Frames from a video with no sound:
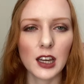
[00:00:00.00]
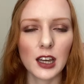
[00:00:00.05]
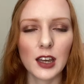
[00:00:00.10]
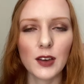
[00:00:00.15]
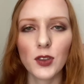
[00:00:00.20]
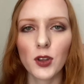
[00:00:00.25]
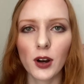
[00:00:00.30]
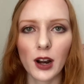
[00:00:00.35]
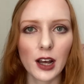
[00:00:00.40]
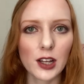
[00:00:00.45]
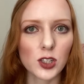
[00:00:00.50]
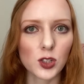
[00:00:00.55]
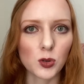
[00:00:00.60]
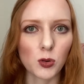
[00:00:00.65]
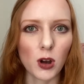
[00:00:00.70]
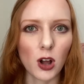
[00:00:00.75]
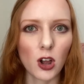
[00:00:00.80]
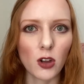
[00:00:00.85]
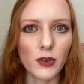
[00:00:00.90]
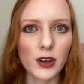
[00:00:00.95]
even though it has
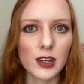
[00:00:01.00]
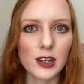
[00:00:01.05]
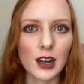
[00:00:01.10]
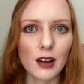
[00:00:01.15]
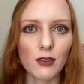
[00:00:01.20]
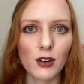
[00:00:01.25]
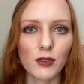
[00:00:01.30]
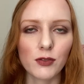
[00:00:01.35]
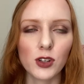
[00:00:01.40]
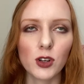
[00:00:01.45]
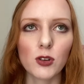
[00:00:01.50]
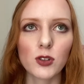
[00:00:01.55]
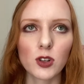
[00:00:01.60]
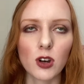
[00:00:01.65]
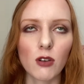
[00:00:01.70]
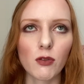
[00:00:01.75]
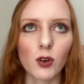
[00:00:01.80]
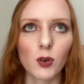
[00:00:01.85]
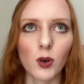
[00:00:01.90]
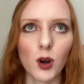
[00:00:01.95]
12, it never feels
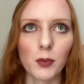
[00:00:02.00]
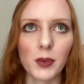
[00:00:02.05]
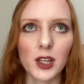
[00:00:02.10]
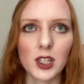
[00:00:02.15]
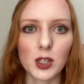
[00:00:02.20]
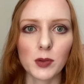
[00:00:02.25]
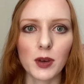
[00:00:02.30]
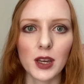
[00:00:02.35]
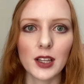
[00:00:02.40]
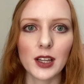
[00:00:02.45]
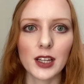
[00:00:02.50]
overwhelming to me.